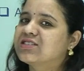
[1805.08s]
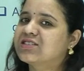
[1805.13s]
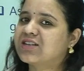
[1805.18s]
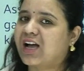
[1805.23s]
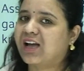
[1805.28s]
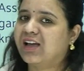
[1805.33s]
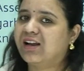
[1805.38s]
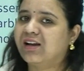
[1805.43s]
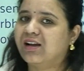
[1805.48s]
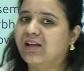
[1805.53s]

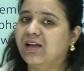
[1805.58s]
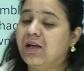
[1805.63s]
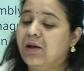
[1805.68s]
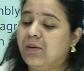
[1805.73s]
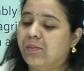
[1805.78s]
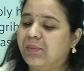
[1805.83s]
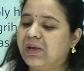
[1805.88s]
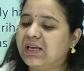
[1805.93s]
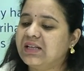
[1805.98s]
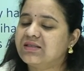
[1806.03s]
style,
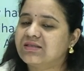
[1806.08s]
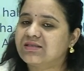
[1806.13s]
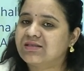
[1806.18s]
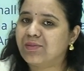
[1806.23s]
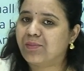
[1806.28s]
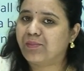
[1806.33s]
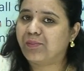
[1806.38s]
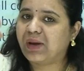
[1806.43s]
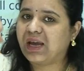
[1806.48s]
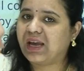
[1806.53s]
means
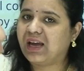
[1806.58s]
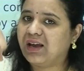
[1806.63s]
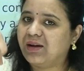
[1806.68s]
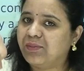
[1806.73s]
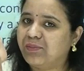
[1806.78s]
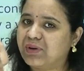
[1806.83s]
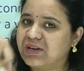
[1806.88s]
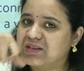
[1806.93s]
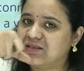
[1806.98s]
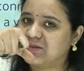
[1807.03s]
the
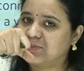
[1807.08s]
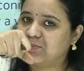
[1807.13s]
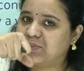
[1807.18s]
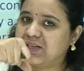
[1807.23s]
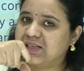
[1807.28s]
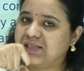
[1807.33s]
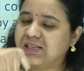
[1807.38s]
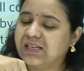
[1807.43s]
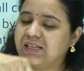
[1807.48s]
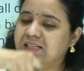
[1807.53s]
main
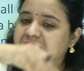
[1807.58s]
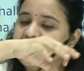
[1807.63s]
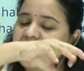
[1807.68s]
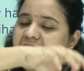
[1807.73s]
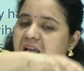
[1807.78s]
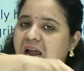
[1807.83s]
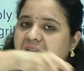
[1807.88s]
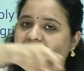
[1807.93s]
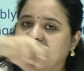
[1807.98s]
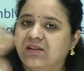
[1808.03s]
principal
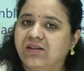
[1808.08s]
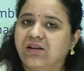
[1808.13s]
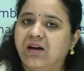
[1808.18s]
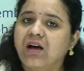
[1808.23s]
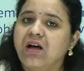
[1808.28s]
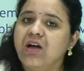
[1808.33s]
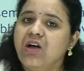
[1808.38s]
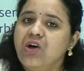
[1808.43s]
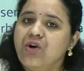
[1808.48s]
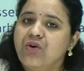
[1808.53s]
deity and
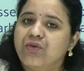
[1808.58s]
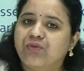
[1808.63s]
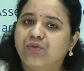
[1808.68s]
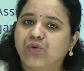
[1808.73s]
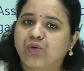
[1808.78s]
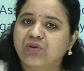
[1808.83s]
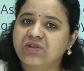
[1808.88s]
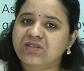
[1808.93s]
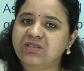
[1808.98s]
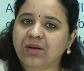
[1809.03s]
the
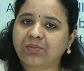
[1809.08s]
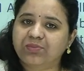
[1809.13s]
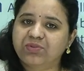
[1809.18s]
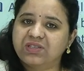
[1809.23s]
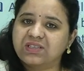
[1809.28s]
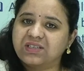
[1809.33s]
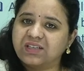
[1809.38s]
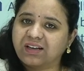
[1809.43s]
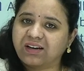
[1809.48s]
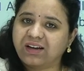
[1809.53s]
four
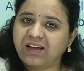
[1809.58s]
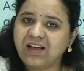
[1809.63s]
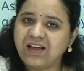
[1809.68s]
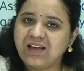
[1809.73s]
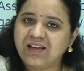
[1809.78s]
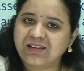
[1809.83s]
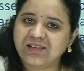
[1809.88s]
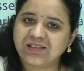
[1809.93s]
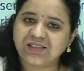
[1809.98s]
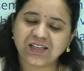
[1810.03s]

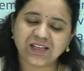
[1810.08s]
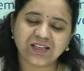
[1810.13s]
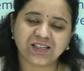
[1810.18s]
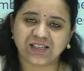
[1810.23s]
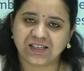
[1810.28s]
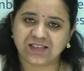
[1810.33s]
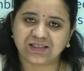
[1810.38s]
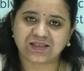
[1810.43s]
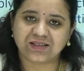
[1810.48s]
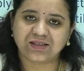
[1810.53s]
subsidiary
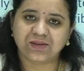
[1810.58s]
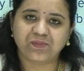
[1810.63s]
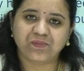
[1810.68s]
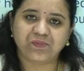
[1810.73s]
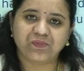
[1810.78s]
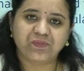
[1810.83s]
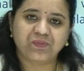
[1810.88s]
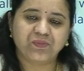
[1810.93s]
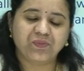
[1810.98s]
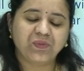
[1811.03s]
deities.
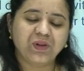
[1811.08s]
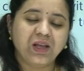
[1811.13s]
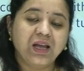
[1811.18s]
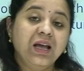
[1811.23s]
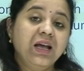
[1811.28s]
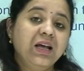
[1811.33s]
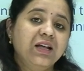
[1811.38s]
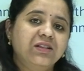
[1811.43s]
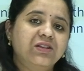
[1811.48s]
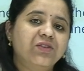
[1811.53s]

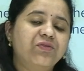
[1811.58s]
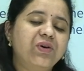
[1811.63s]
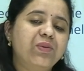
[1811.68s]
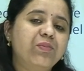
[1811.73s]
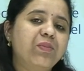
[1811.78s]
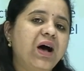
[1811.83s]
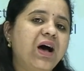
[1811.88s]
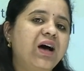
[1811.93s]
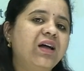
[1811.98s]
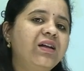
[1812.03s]
The
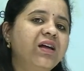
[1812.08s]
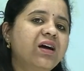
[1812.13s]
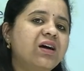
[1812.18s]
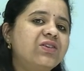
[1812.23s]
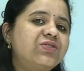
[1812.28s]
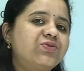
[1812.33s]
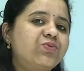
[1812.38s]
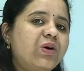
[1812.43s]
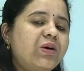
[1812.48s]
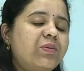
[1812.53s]

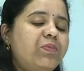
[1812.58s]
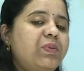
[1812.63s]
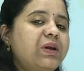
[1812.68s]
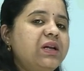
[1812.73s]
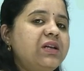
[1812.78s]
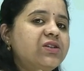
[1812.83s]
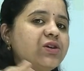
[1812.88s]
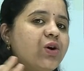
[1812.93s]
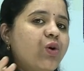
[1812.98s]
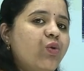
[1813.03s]
Vimanas were
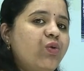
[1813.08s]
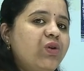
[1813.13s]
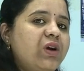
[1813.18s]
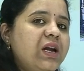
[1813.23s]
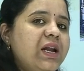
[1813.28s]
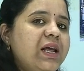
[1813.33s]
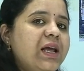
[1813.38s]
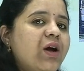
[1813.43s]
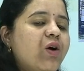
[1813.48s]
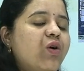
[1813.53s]
built
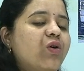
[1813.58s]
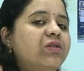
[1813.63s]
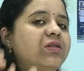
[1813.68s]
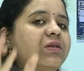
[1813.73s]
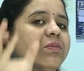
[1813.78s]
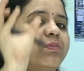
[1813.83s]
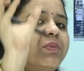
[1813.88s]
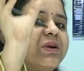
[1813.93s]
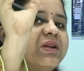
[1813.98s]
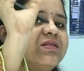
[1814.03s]
only on
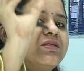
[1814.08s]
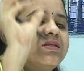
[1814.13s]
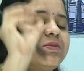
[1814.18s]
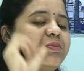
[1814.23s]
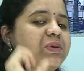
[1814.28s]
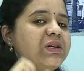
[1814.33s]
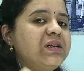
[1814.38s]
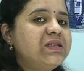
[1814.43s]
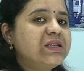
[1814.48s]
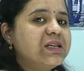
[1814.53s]
the
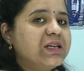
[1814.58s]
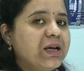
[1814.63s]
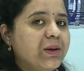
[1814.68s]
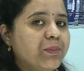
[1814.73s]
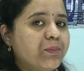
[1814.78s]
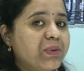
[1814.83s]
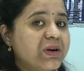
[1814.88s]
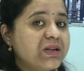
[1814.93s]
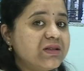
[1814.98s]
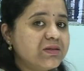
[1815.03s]
principal
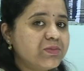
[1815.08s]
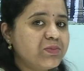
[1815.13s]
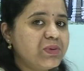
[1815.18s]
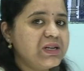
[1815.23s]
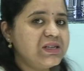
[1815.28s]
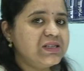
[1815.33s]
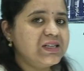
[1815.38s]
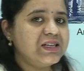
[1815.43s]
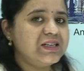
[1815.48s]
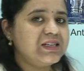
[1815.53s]

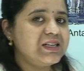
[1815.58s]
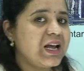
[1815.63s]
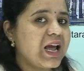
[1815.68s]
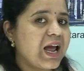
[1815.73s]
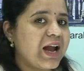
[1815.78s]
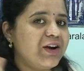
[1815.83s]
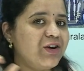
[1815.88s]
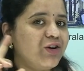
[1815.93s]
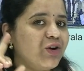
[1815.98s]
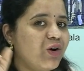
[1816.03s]
deity
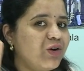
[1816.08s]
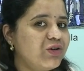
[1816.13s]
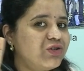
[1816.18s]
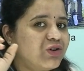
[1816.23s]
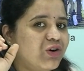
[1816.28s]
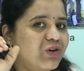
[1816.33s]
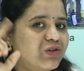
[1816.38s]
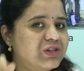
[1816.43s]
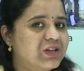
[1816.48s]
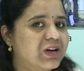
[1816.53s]
and
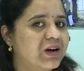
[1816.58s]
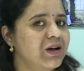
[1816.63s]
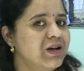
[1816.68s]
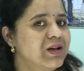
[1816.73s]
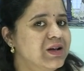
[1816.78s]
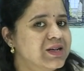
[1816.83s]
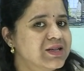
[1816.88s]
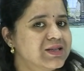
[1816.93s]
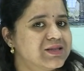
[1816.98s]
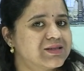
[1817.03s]
not on the
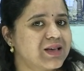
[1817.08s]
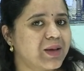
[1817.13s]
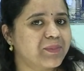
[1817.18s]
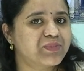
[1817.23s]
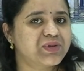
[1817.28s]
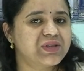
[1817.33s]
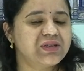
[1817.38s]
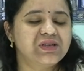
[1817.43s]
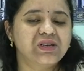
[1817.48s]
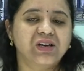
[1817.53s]

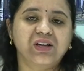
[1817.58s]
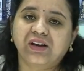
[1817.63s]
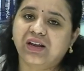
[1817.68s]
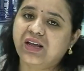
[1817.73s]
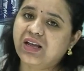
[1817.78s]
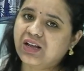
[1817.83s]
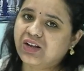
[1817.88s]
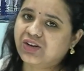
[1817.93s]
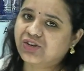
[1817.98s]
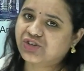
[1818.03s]

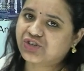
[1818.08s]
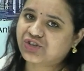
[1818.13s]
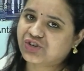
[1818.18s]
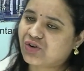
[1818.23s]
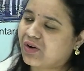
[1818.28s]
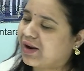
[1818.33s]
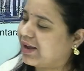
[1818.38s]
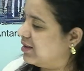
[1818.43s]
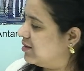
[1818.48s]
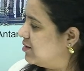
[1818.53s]
subsidiary
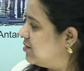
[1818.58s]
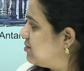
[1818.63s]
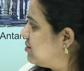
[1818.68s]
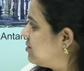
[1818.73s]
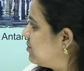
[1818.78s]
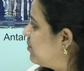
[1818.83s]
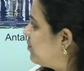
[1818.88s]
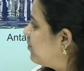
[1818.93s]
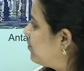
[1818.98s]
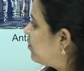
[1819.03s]
shrines.